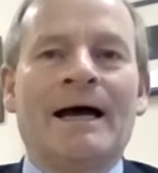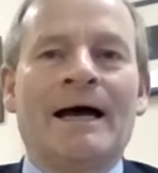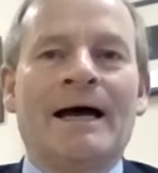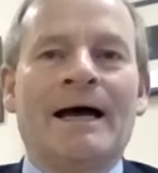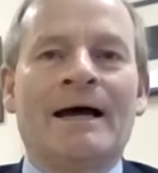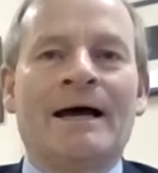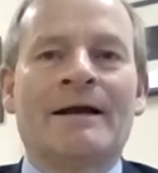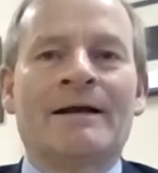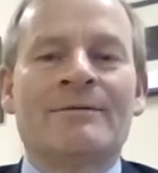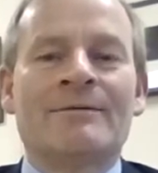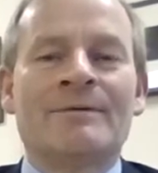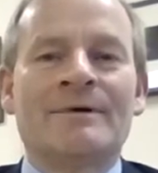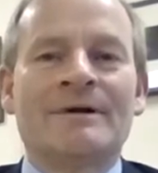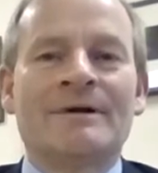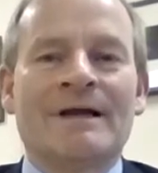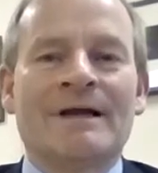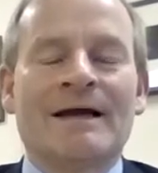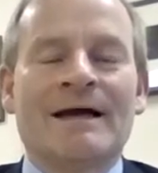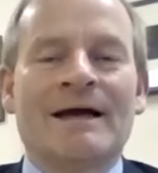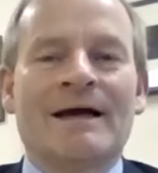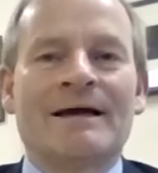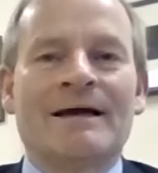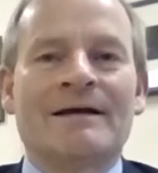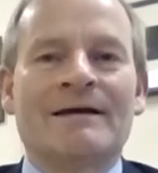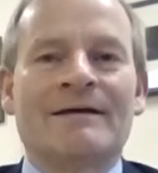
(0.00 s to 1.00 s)
And I will
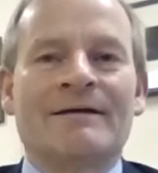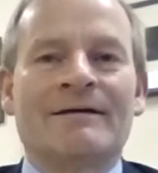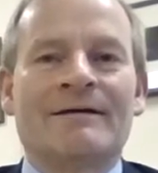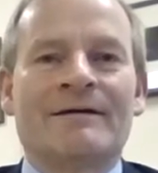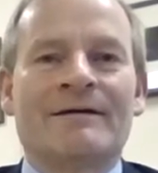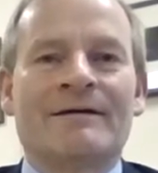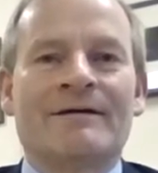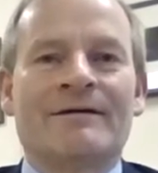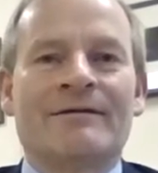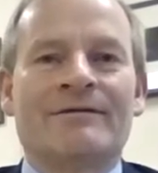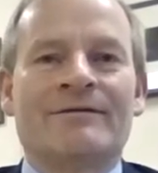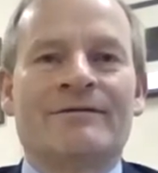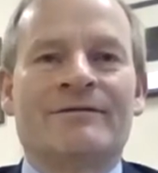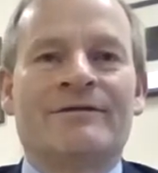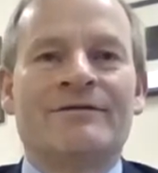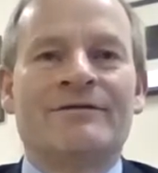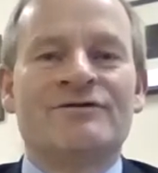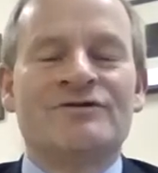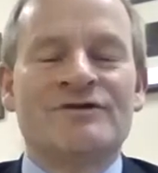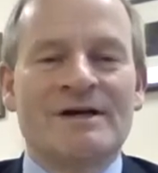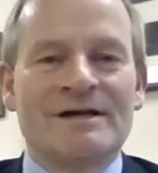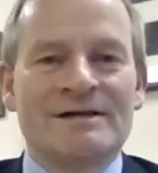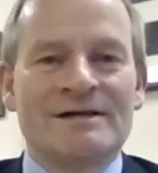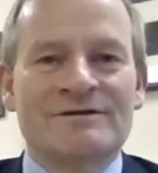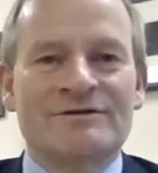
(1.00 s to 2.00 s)

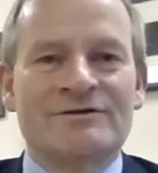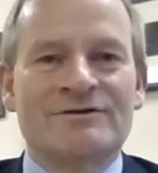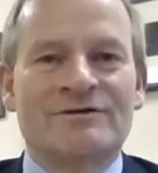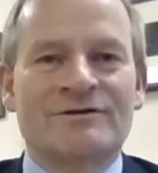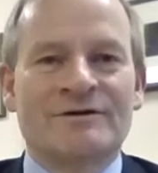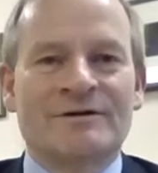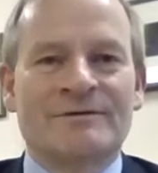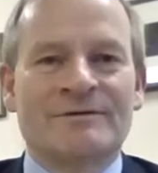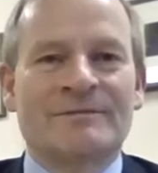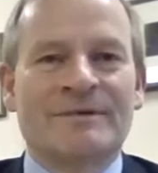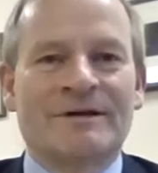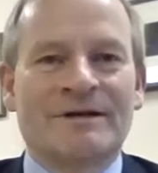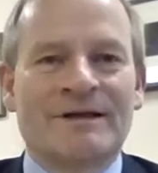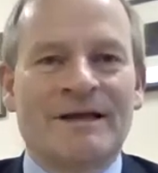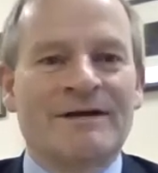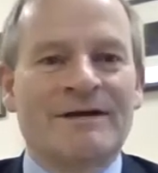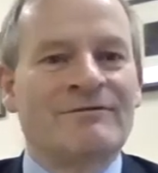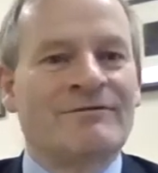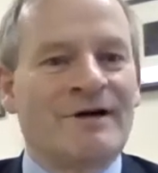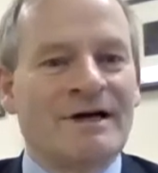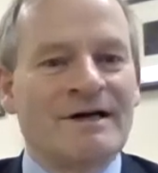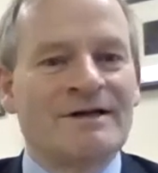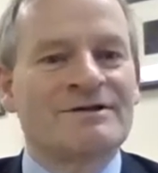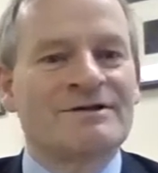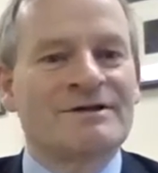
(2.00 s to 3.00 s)
suggest to them they
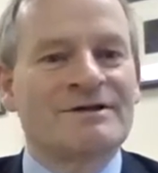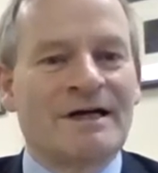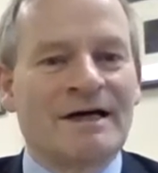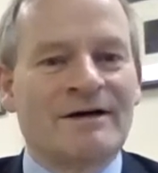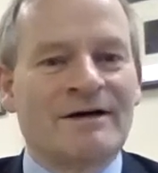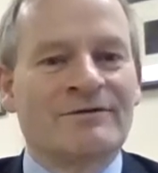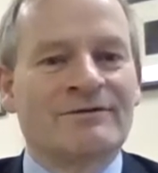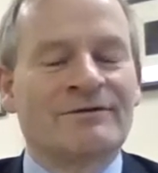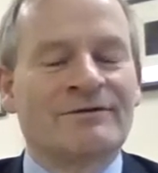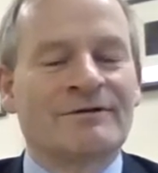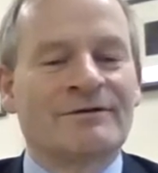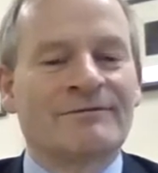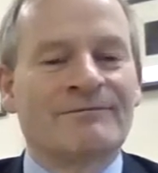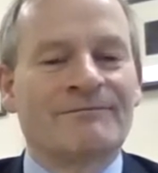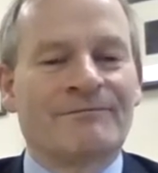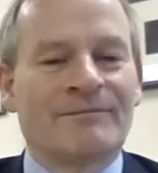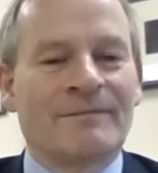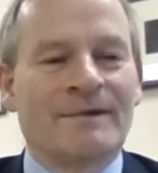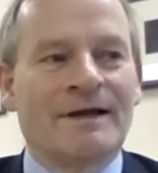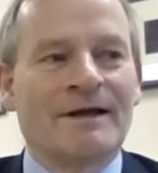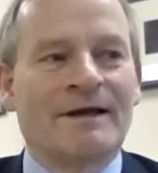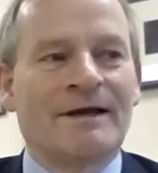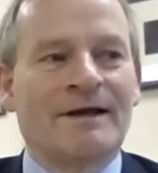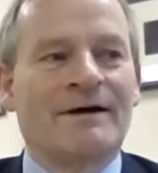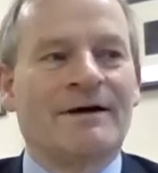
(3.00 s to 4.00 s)
write down
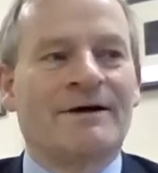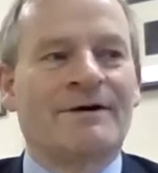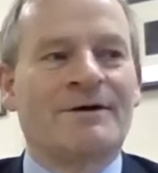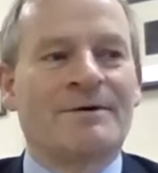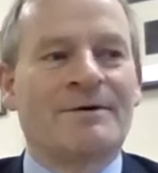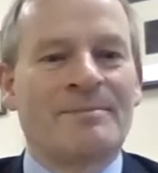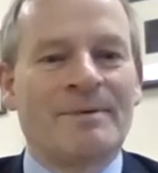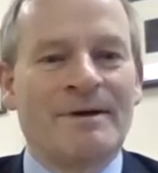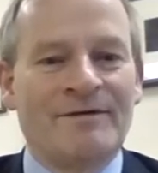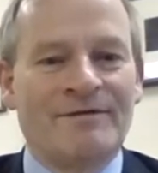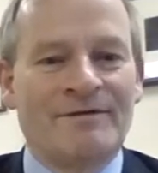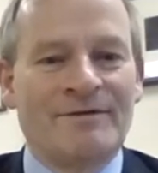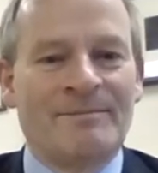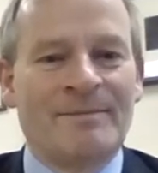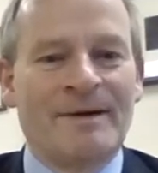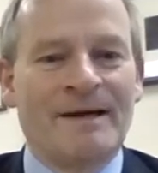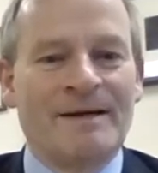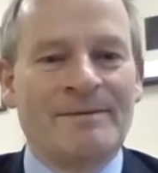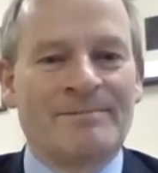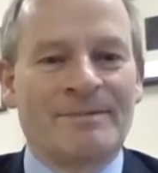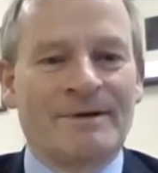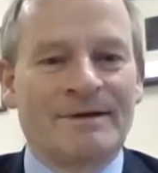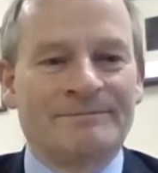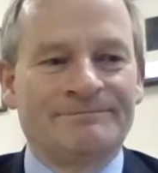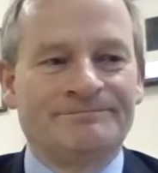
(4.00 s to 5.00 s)
on a piece of
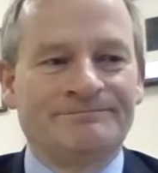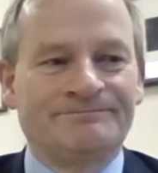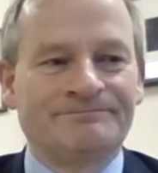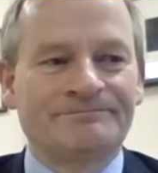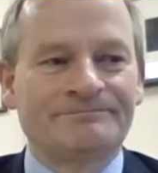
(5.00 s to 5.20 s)
paper